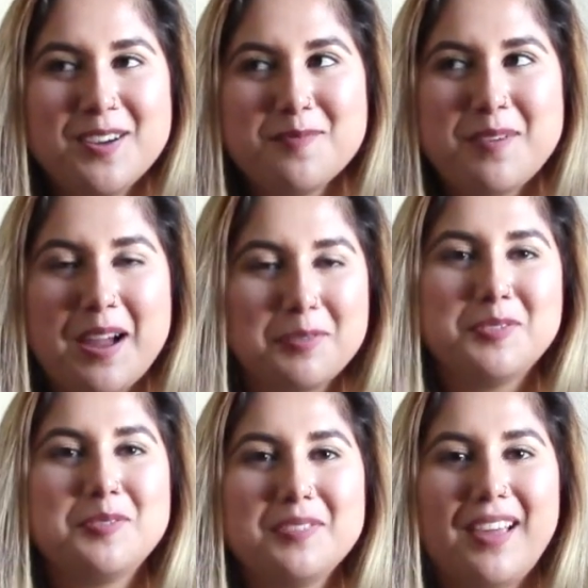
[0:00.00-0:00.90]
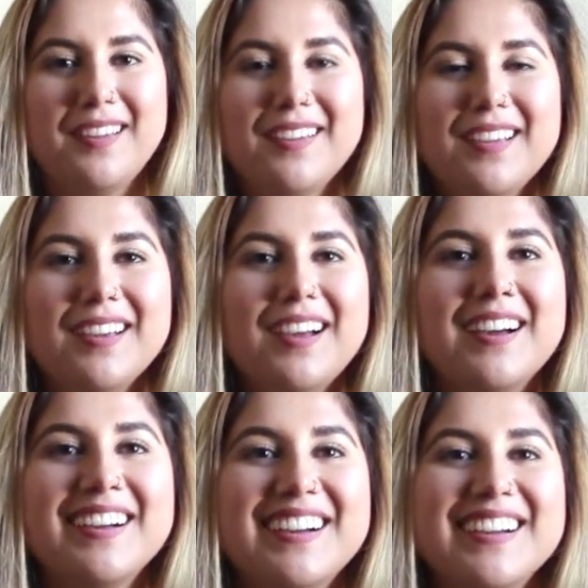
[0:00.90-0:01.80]
Why would you do that?
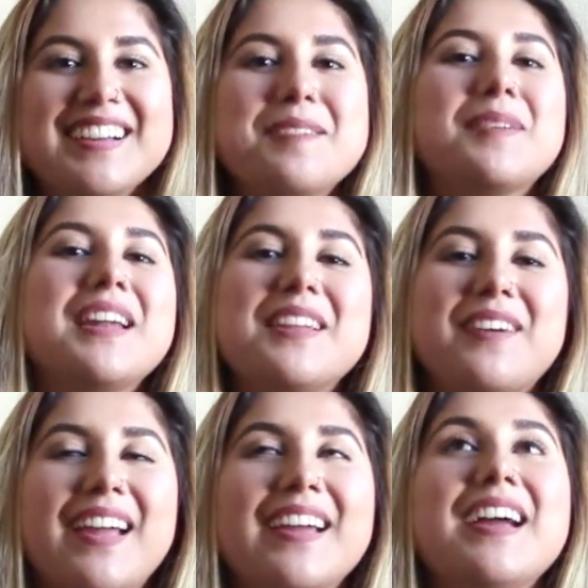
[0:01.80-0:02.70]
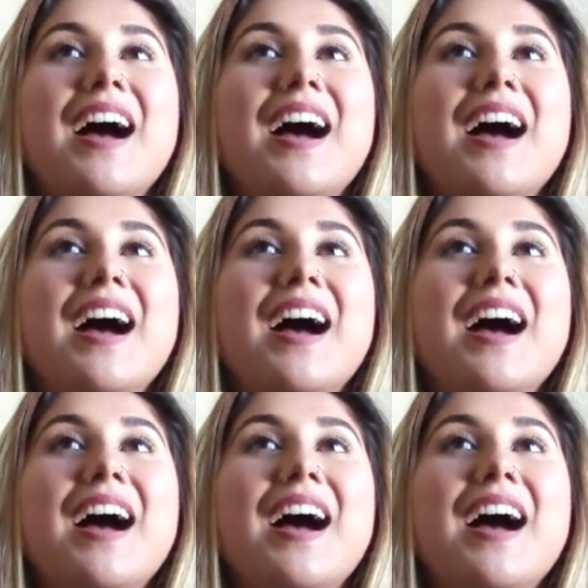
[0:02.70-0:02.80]
But anyway,